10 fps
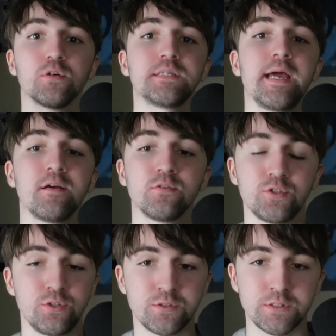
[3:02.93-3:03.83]
angle so
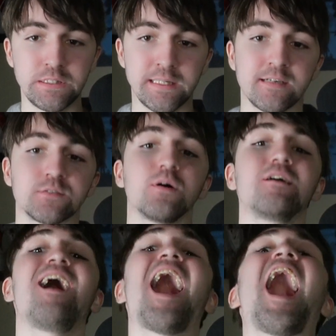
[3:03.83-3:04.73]
you can see that as
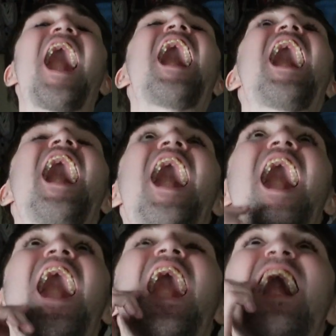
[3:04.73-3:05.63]
well.
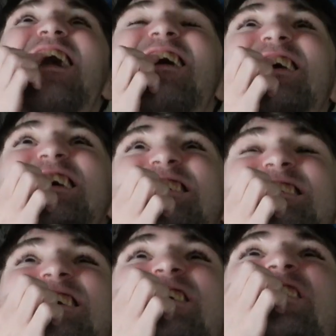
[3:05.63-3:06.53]
Okay,
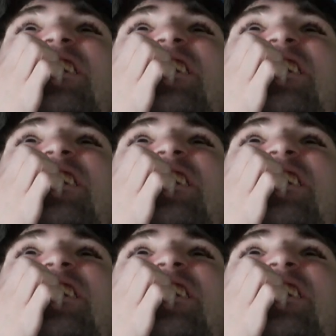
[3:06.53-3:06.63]
so